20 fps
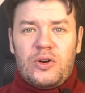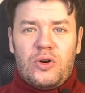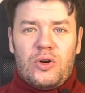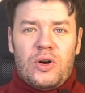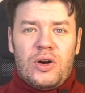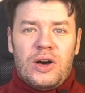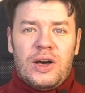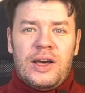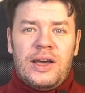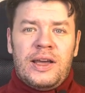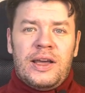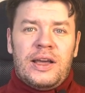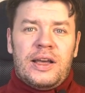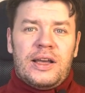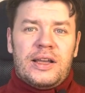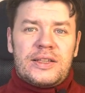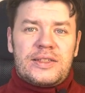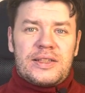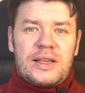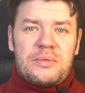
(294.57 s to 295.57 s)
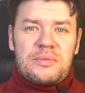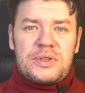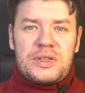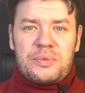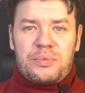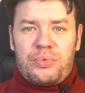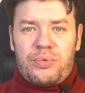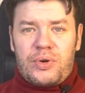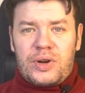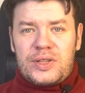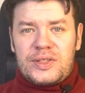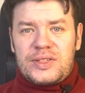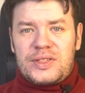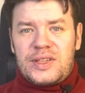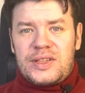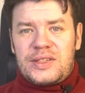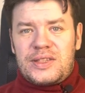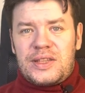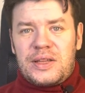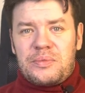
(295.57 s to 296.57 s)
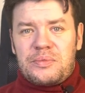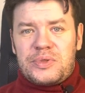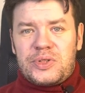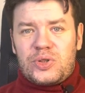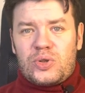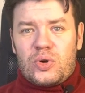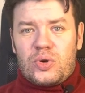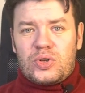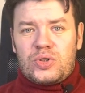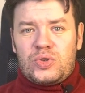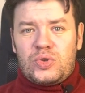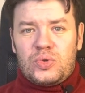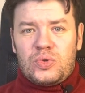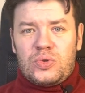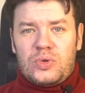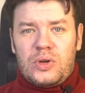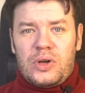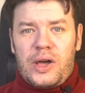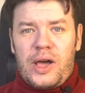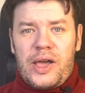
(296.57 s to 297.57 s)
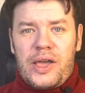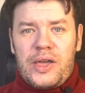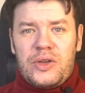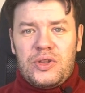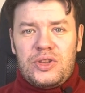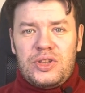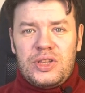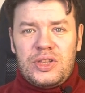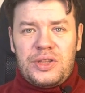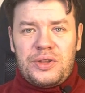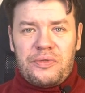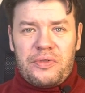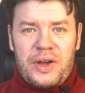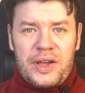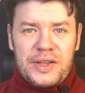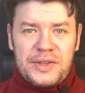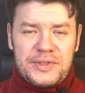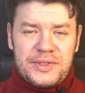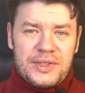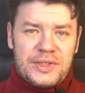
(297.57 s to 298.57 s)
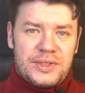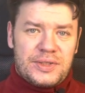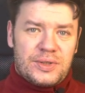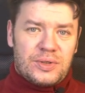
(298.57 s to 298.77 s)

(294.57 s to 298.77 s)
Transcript: or some support systems talks to IoT devices,